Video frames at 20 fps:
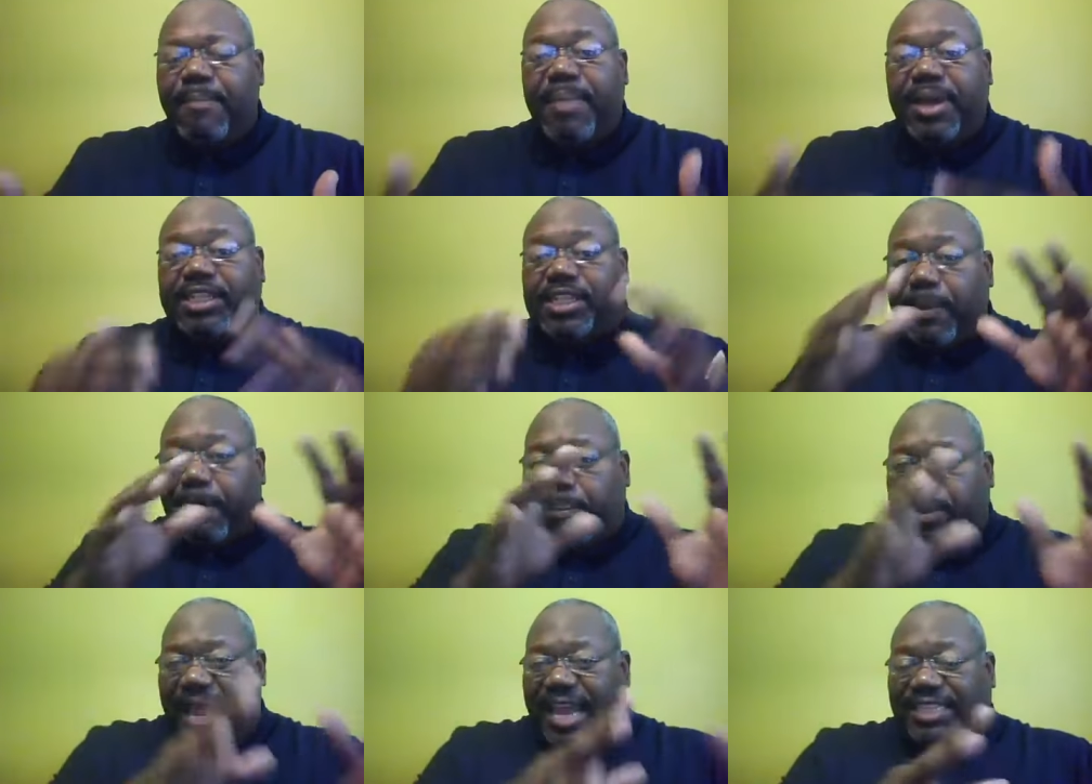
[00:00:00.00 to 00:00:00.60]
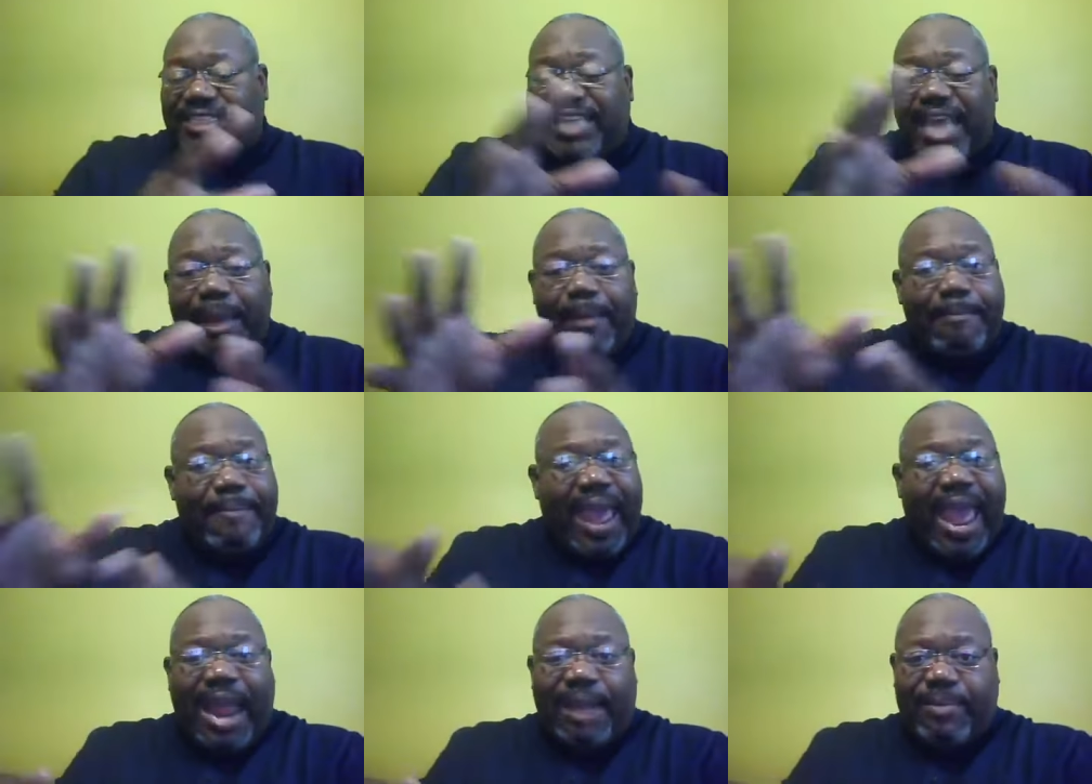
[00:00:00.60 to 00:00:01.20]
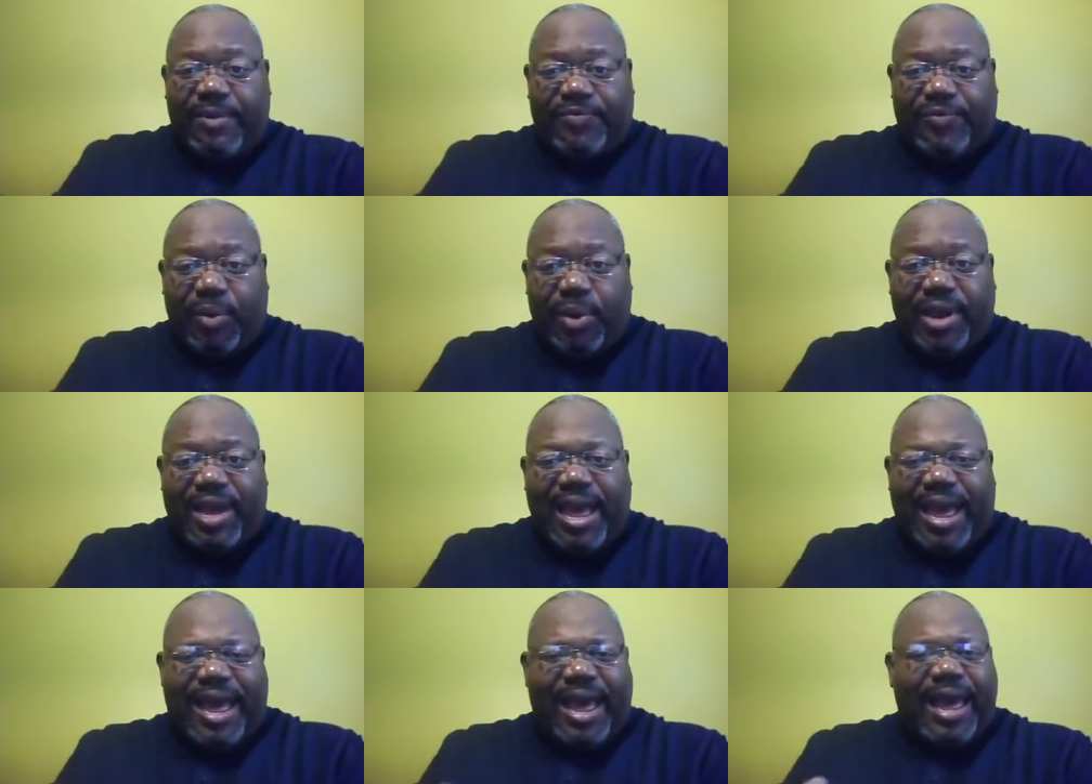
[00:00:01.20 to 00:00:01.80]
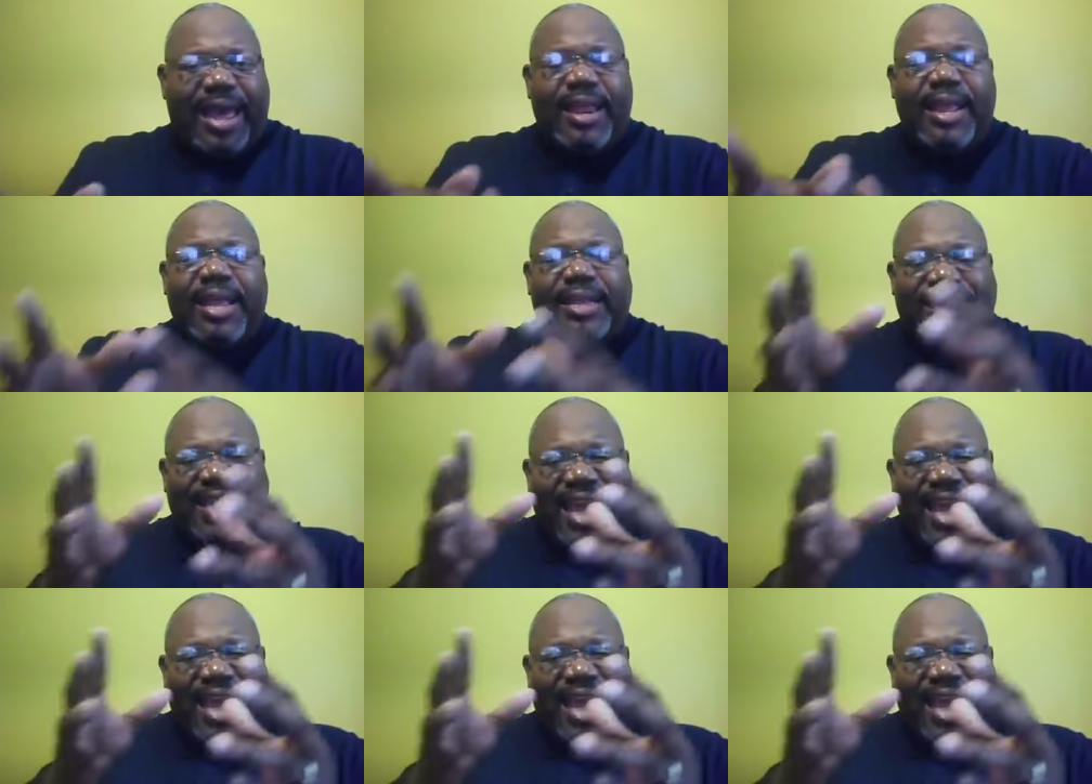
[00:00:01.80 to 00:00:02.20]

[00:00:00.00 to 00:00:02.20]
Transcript: But to place that back before God,